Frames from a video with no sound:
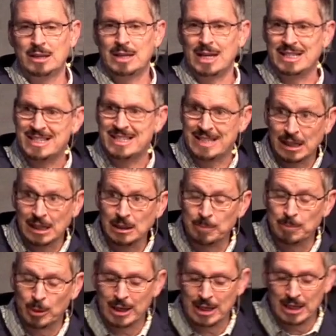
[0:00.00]
They
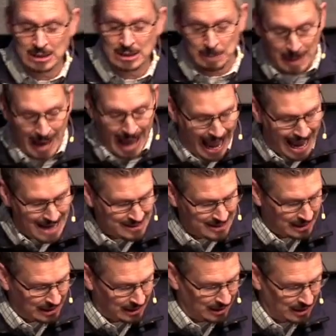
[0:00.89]
celebrated the
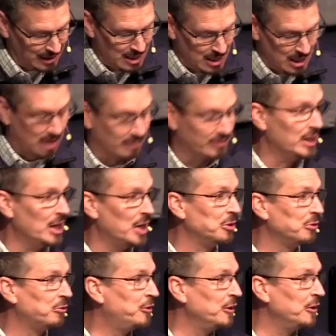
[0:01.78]
passing of
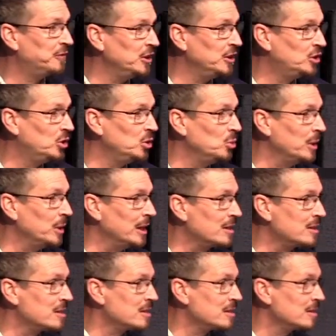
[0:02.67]
another 52
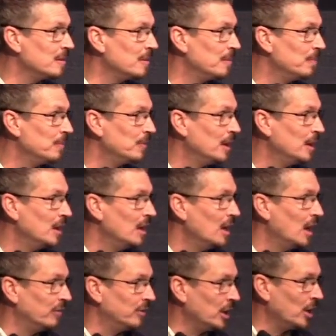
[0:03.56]
weeks,
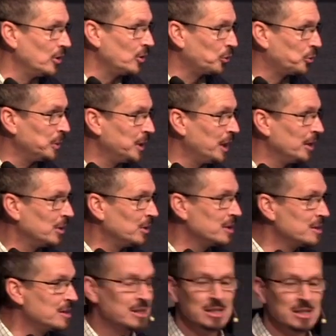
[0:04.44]
of another
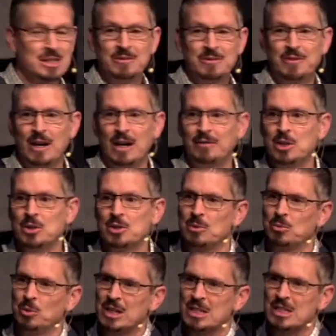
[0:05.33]
365
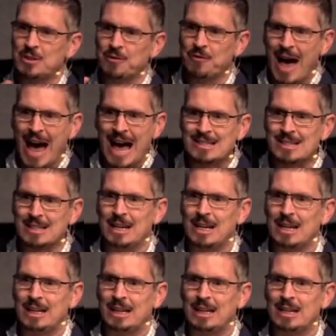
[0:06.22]
years. And what is
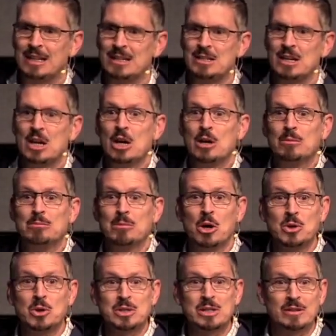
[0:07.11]
fascinating is
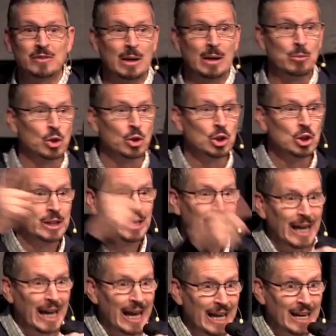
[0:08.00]
most of them were
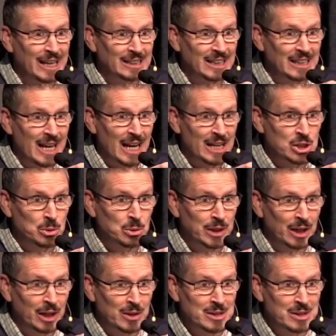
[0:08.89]
looking ahead at the next
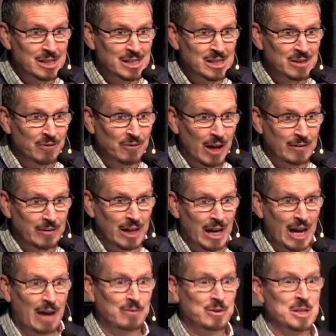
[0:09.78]
365
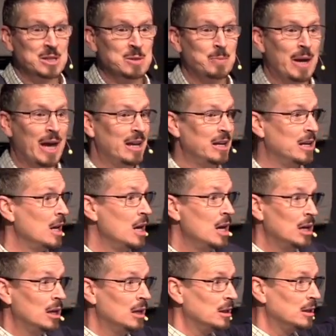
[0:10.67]
they have to spend,
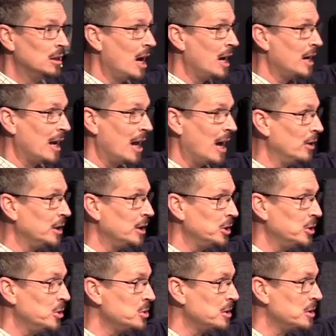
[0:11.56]
not at how
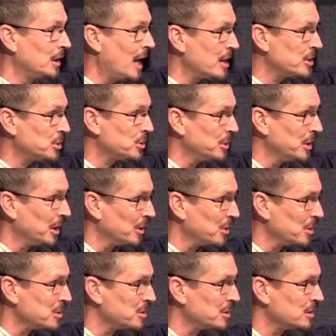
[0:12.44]
they used the last
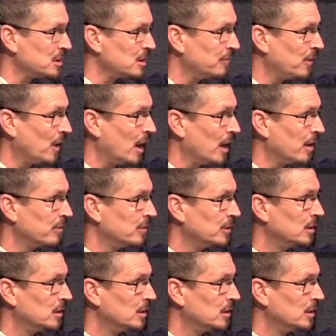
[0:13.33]
365.